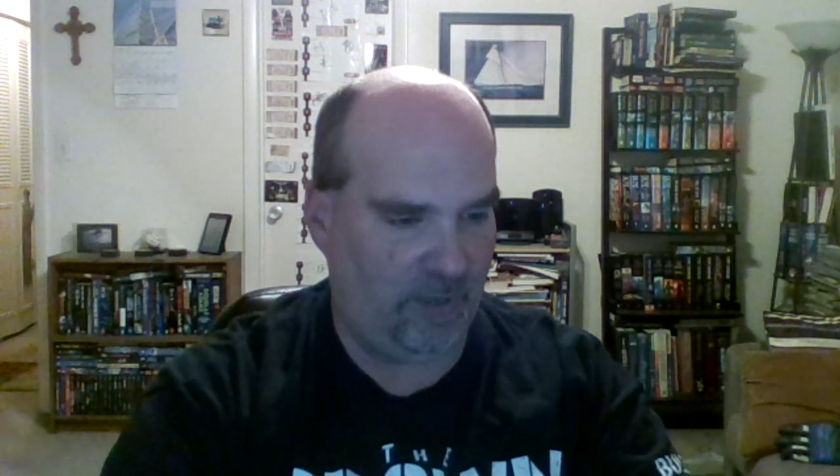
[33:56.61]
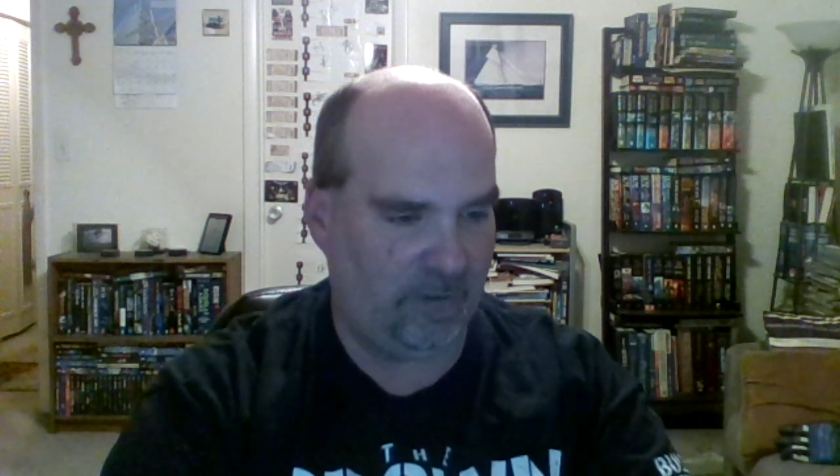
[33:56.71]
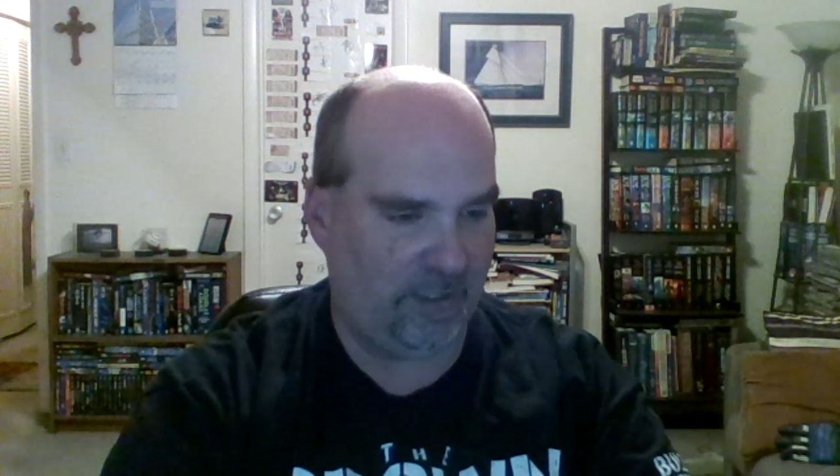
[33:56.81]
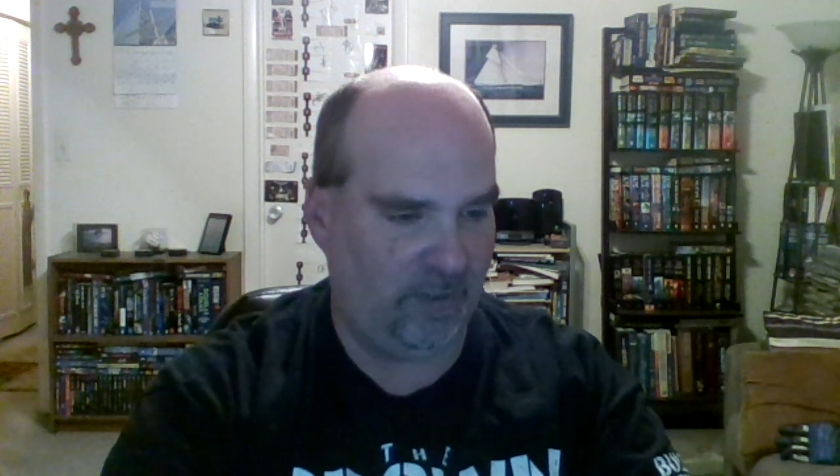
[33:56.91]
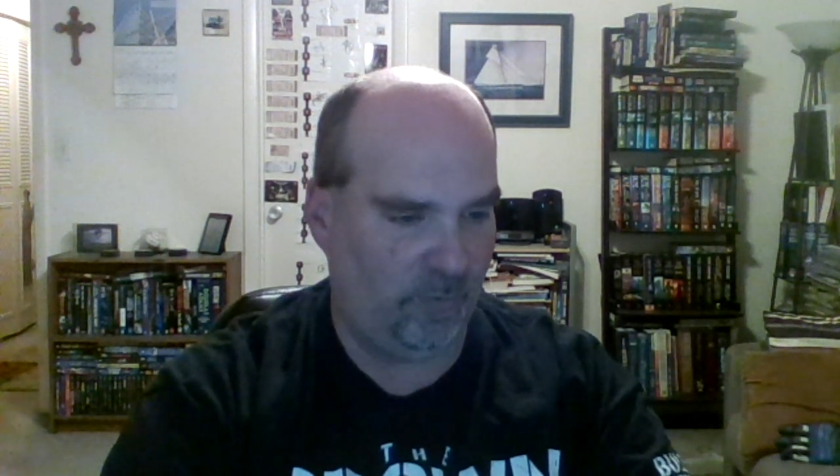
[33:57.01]
I
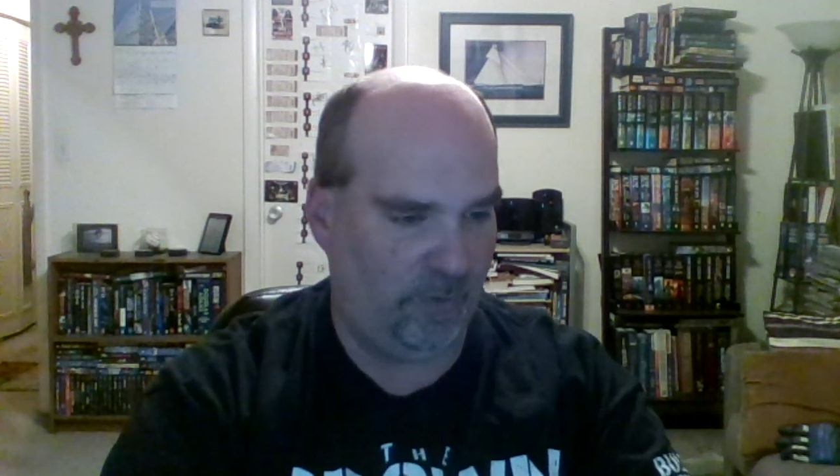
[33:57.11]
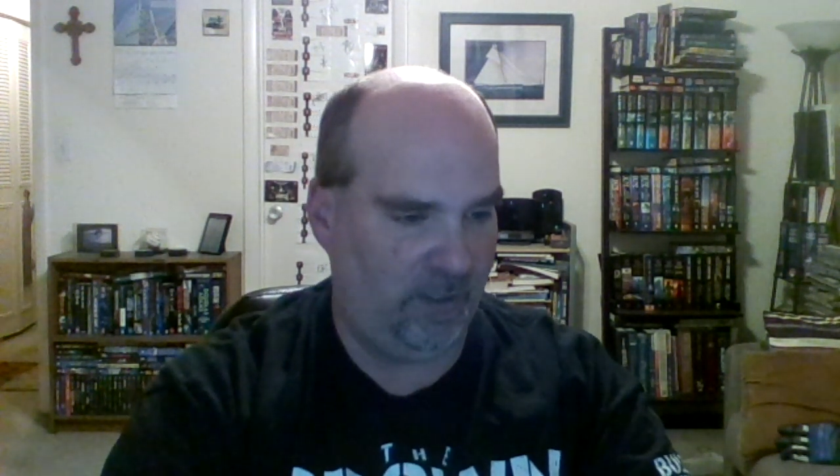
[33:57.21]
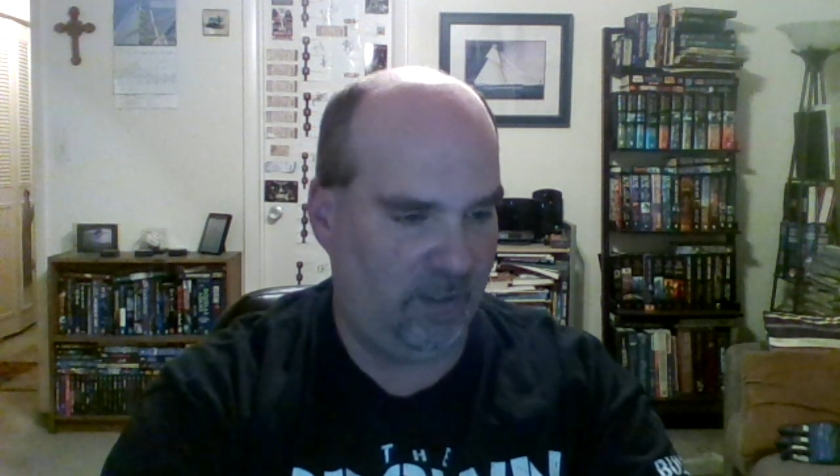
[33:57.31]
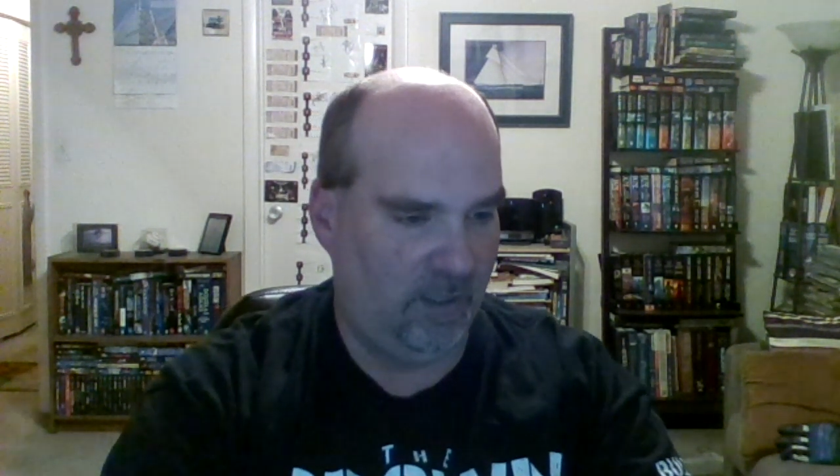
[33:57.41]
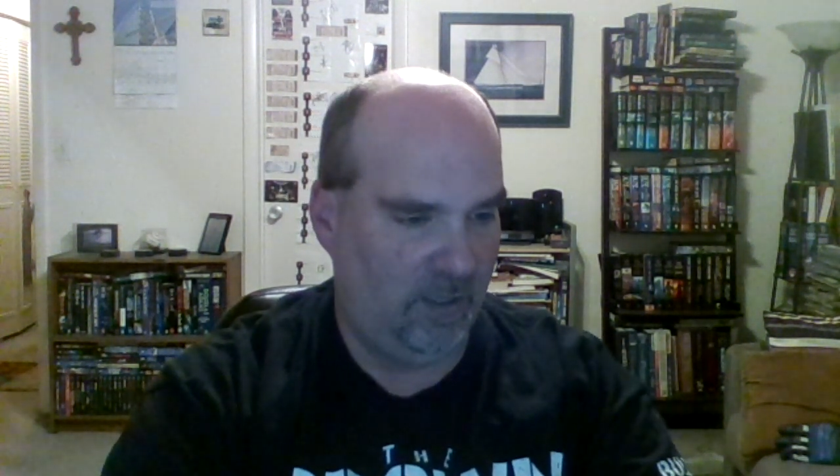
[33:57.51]
know there was a
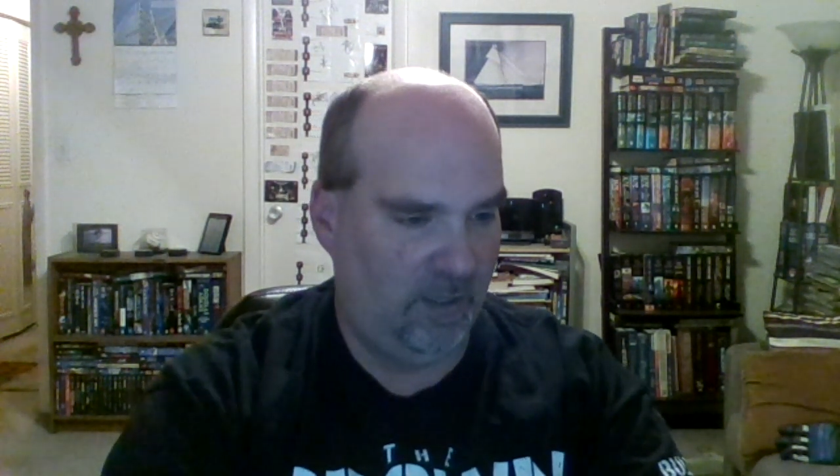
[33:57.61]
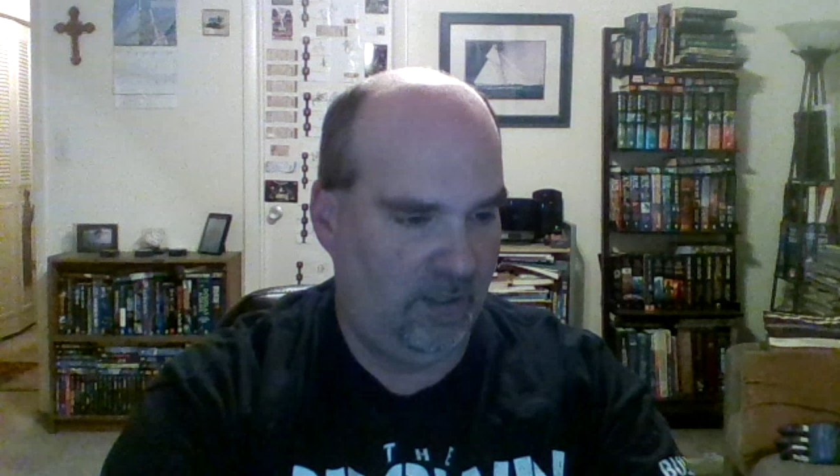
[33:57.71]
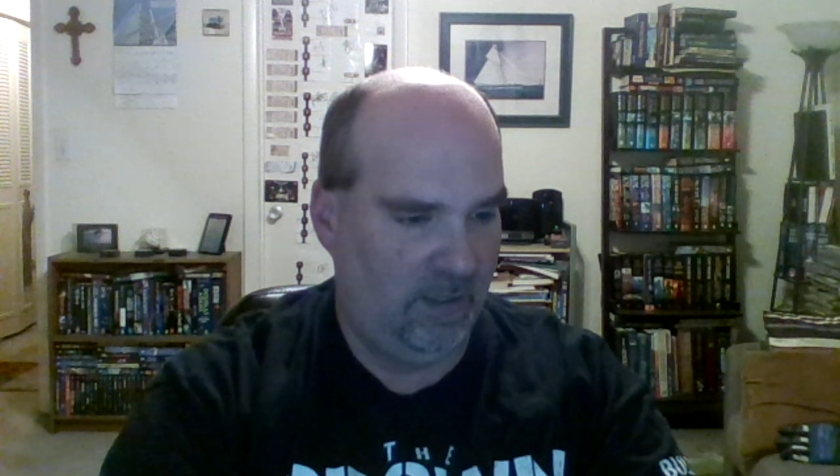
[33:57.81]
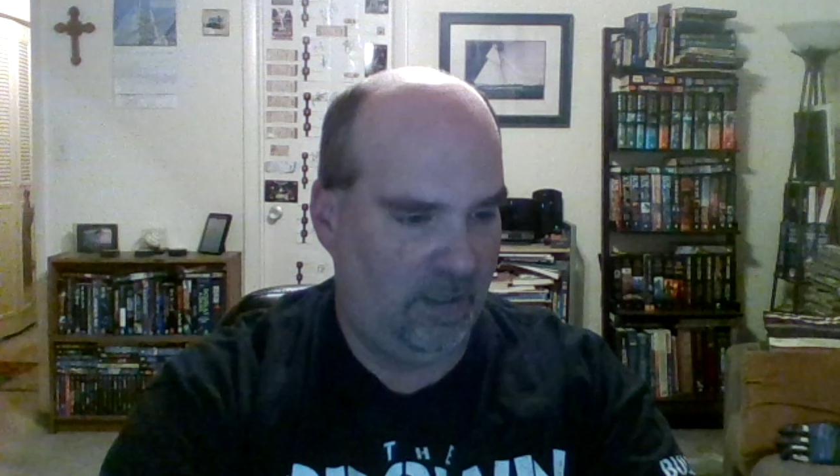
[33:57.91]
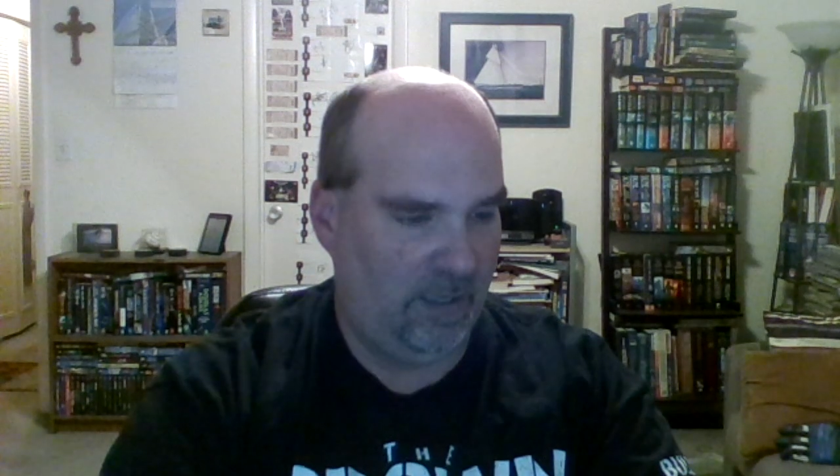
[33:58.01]
big
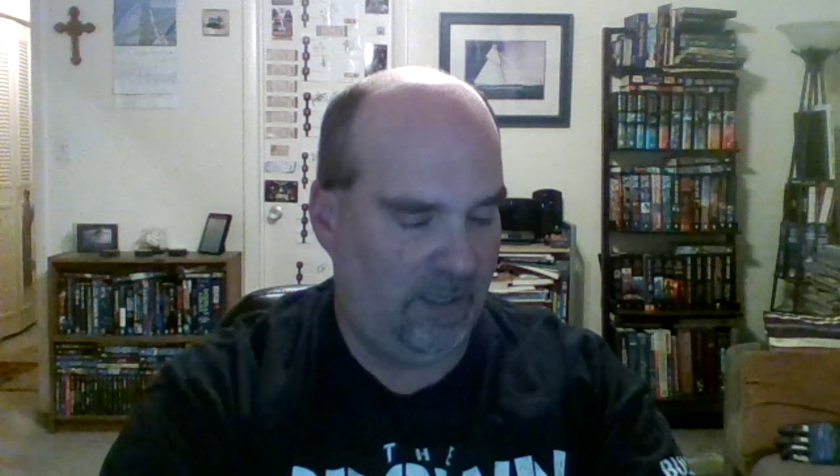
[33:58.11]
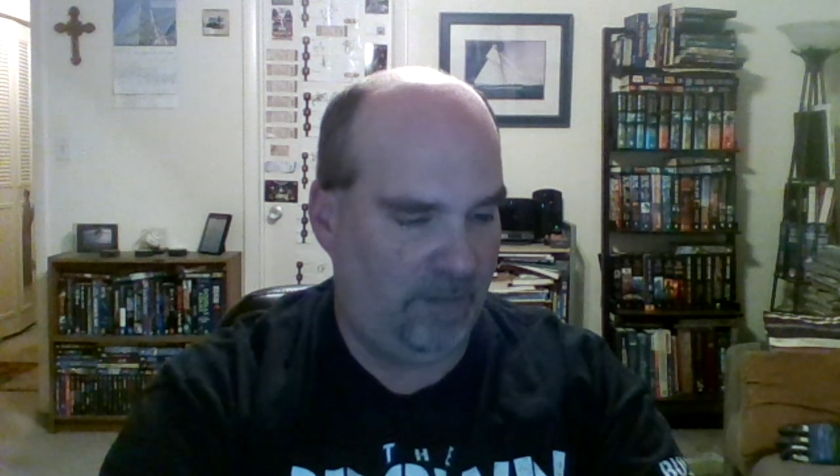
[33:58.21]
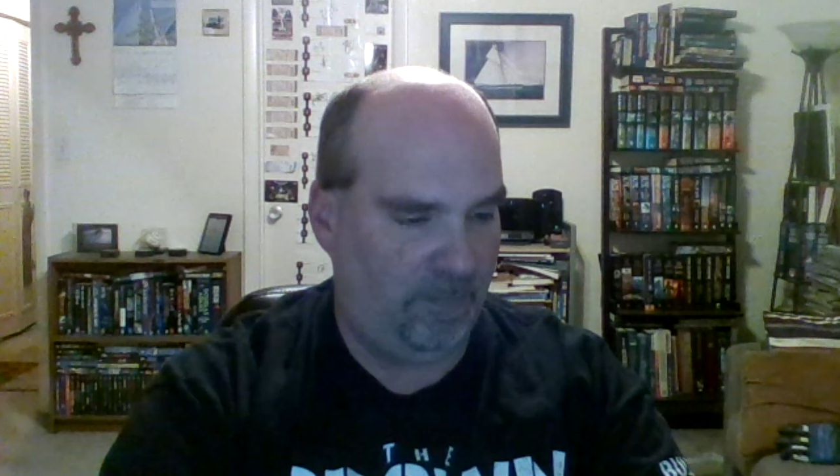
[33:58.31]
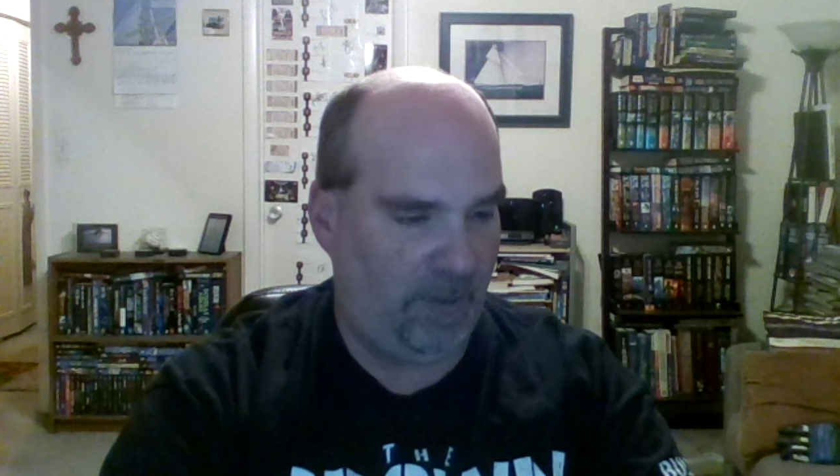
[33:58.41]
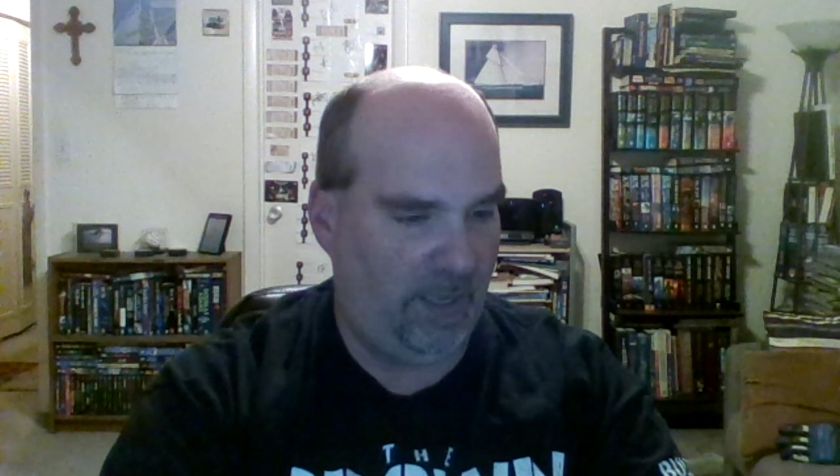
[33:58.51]
cut
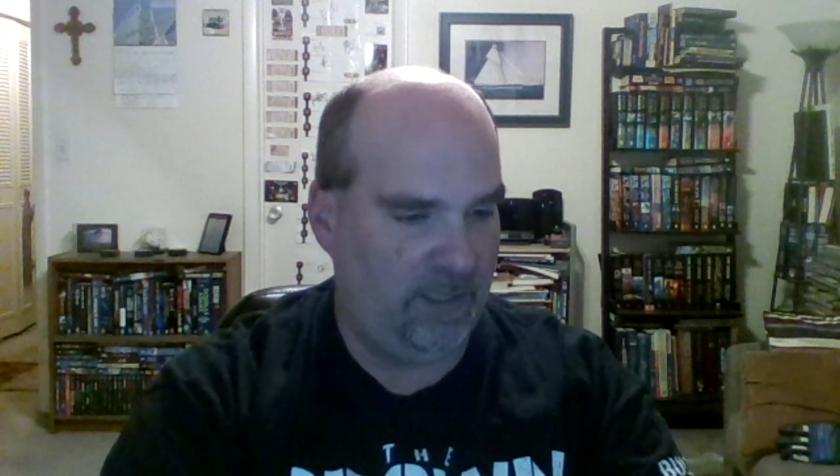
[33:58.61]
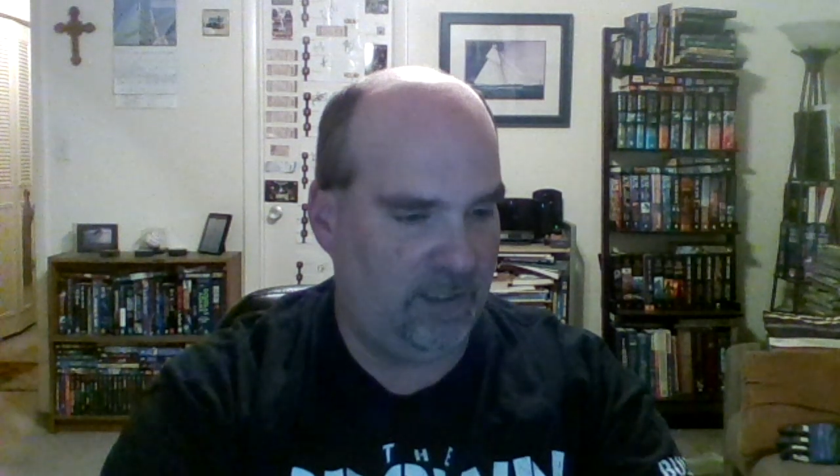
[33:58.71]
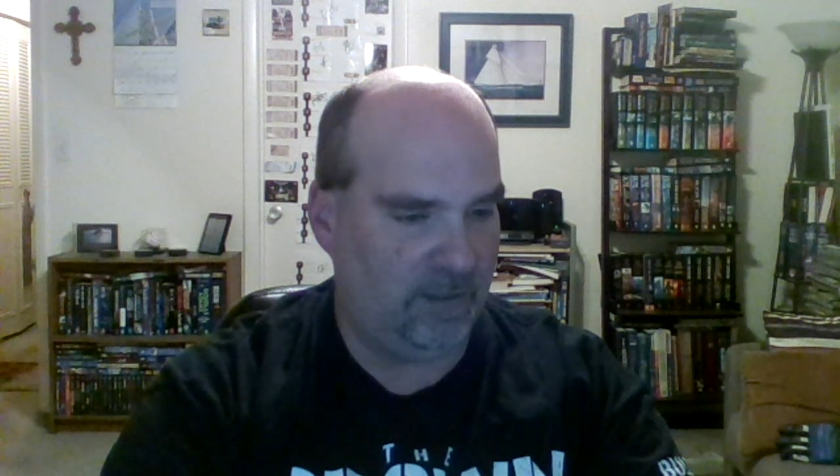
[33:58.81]
across